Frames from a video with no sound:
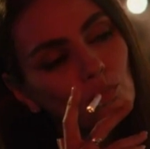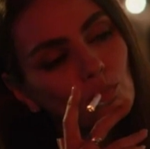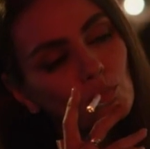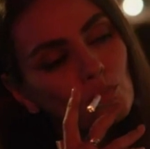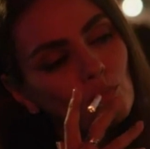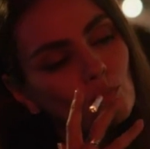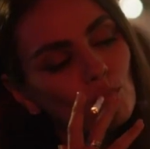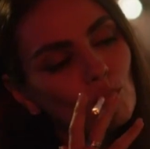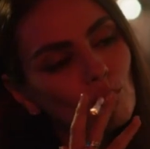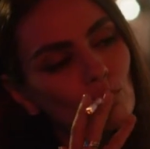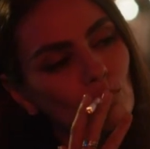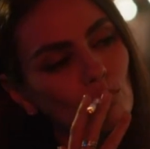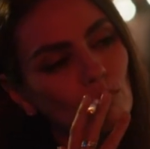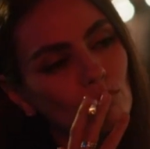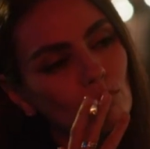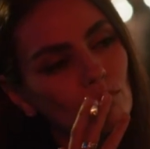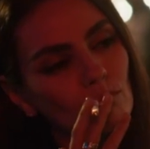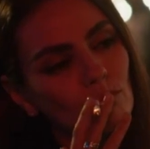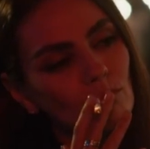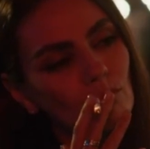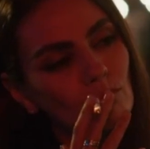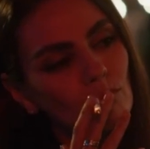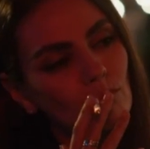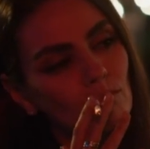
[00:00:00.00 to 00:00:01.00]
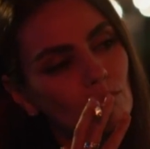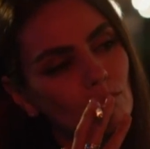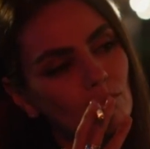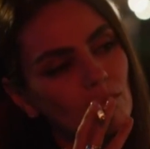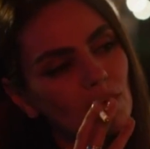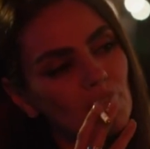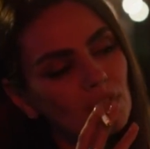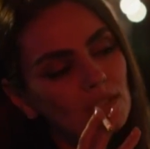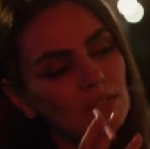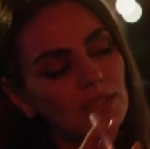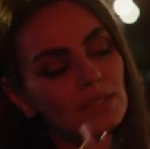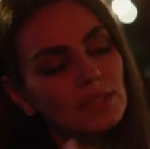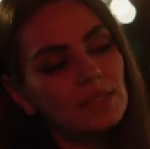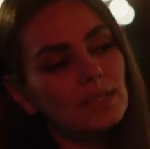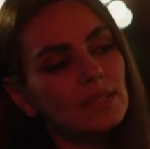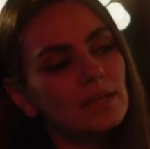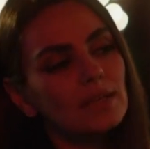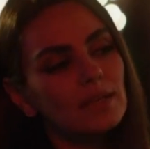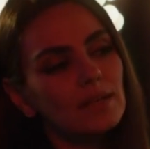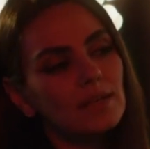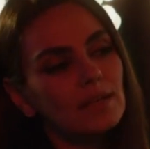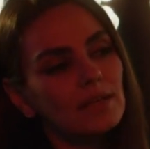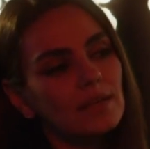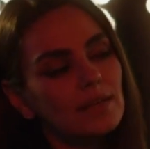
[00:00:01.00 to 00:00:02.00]
engages in a friendly conversation
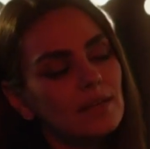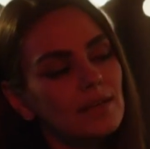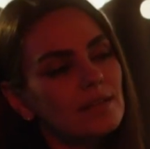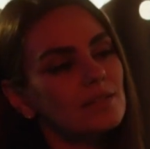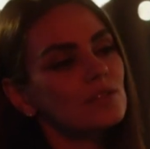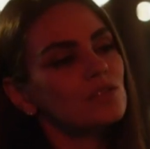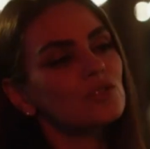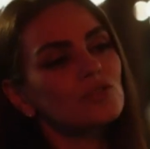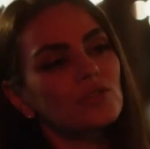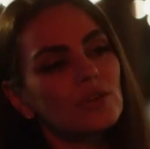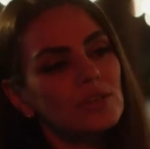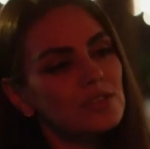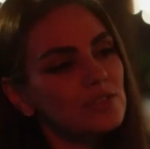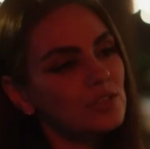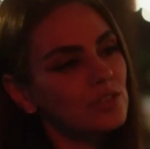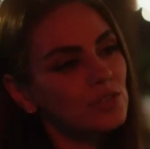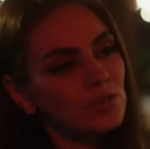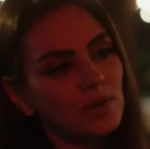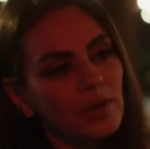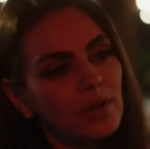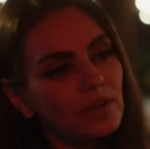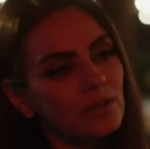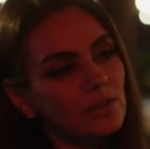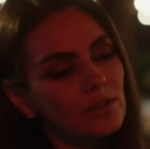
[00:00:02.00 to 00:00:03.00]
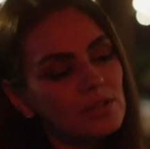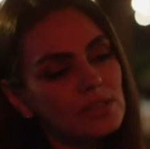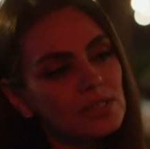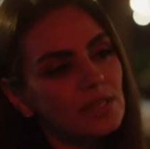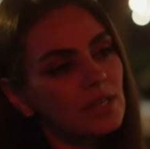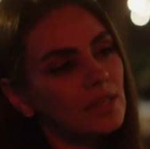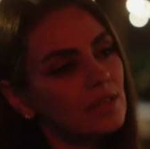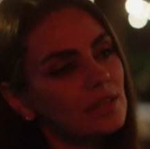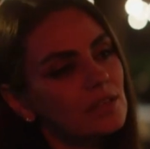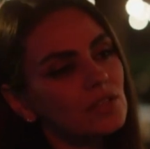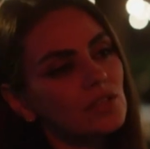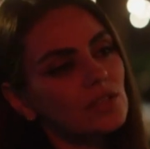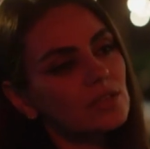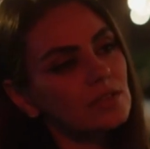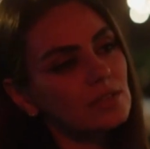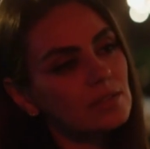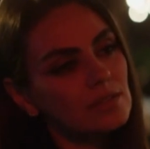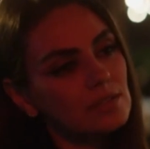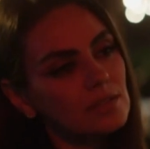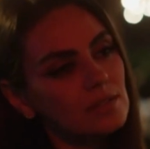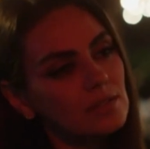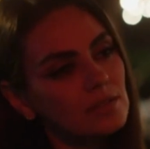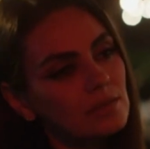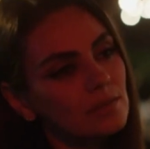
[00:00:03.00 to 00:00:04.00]
with Mr. Larson while waiting for a
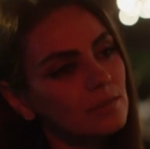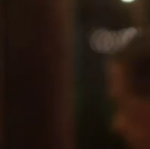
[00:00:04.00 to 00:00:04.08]
cab.